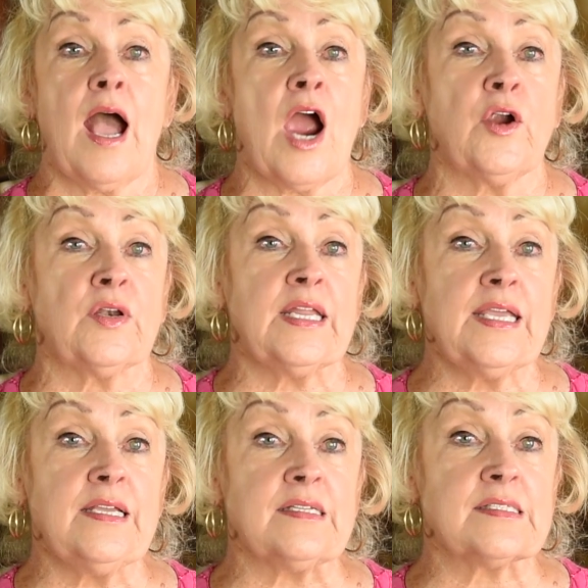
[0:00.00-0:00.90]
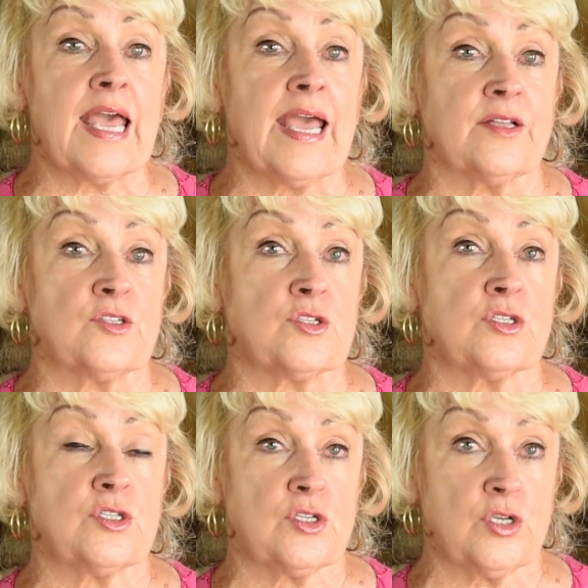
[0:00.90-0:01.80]
Our niece has
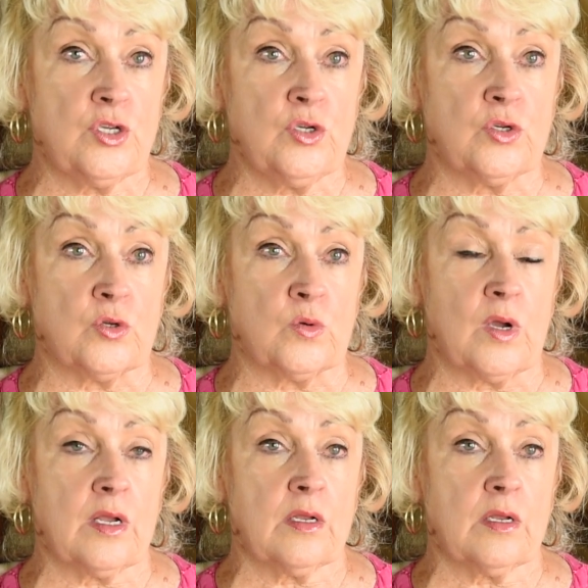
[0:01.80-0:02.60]
2